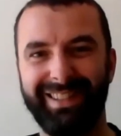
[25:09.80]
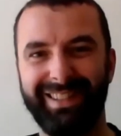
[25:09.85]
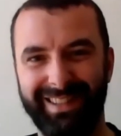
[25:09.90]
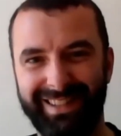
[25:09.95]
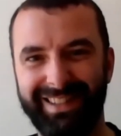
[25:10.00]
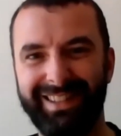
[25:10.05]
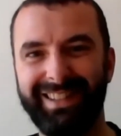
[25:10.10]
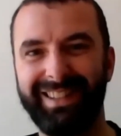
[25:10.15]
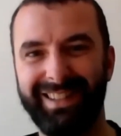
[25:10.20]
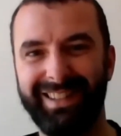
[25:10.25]

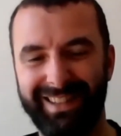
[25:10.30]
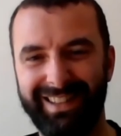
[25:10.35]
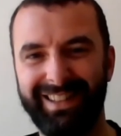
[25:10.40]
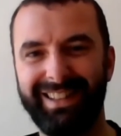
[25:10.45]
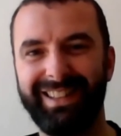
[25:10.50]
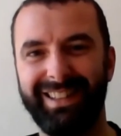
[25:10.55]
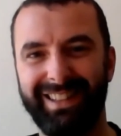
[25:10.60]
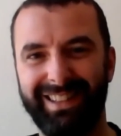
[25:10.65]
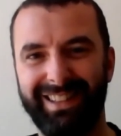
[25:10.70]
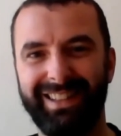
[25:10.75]
cool.
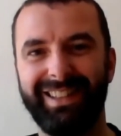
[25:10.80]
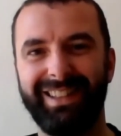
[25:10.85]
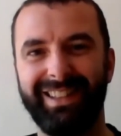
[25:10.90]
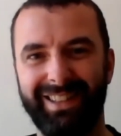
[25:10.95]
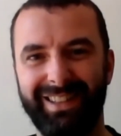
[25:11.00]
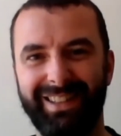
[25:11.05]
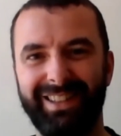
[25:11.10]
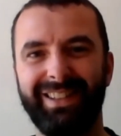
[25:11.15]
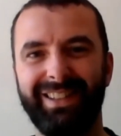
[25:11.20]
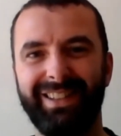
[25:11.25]
So
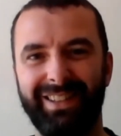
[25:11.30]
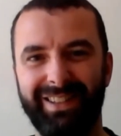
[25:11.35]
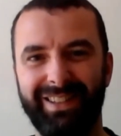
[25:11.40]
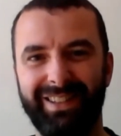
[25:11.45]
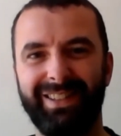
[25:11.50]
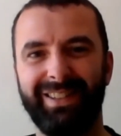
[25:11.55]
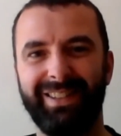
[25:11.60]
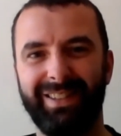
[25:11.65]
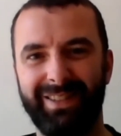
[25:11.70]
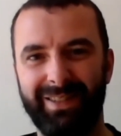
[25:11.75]

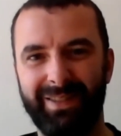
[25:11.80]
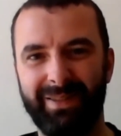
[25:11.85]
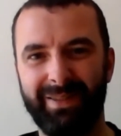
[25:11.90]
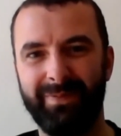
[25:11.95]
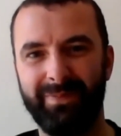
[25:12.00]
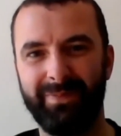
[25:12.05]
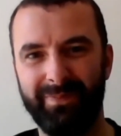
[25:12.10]
I think the